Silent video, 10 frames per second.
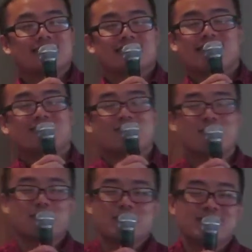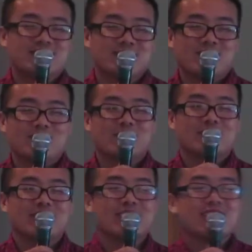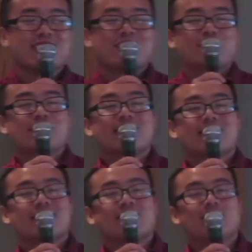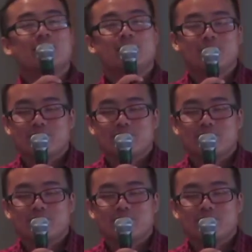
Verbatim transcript: She's not too old, but she's a little older than me. But um,